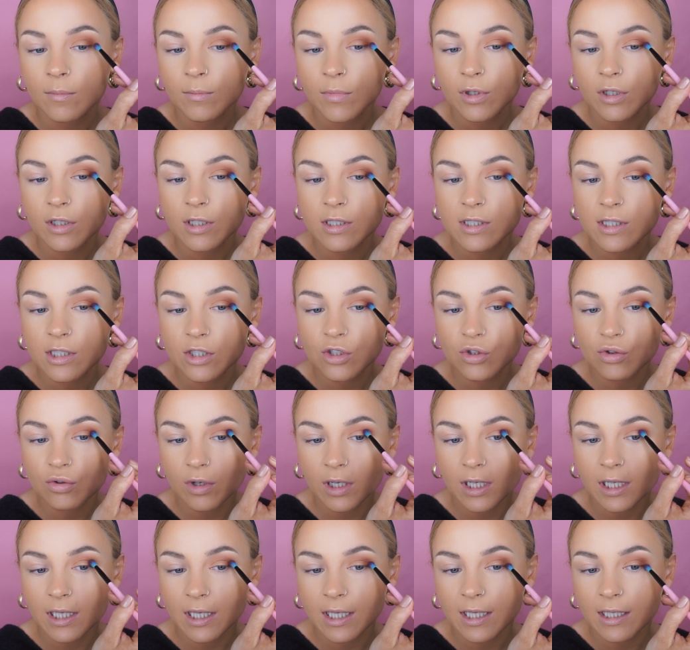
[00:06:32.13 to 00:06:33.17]
Because the
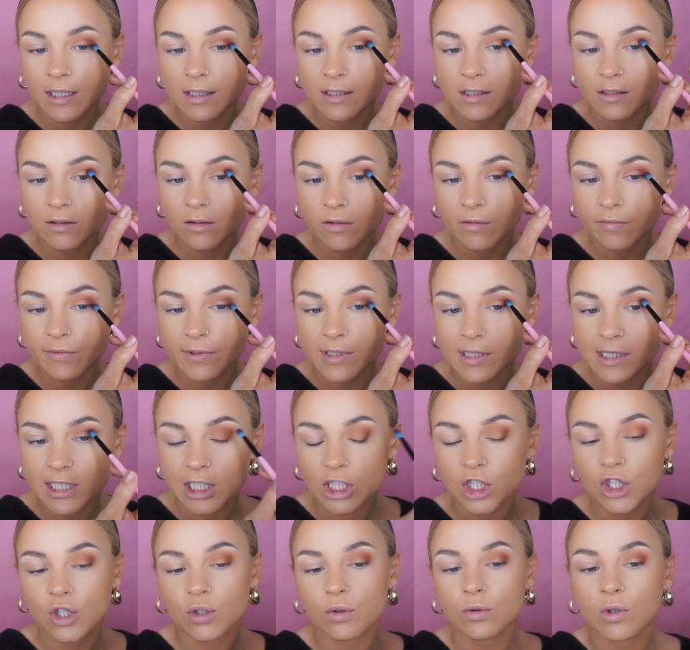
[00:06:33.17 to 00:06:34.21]
trick is, obviously,
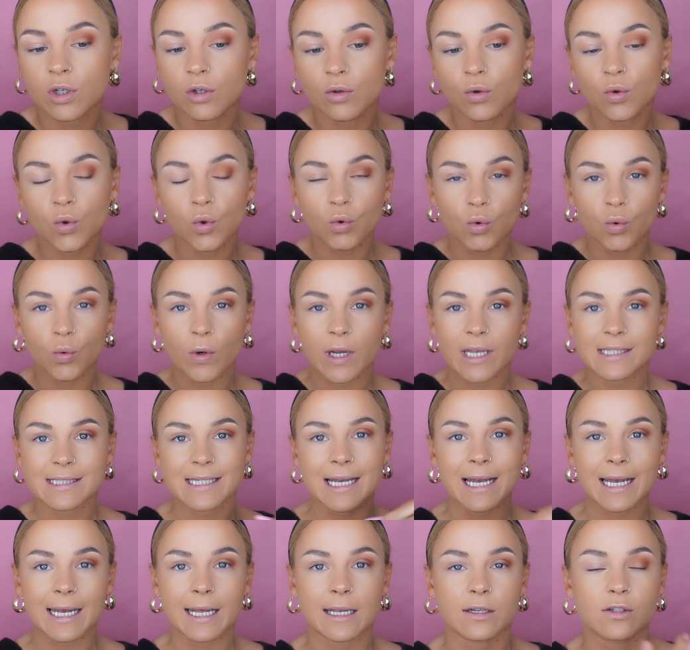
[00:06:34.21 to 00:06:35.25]
you can always
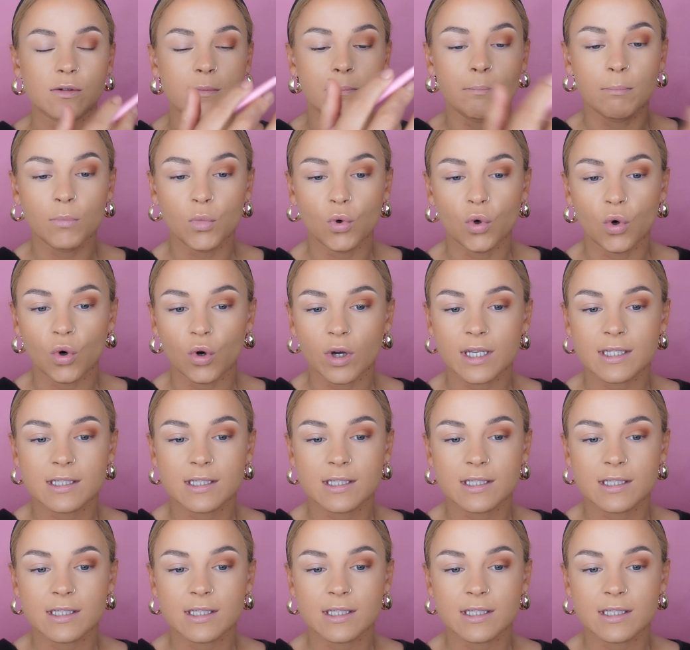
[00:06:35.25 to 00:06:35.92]
add more.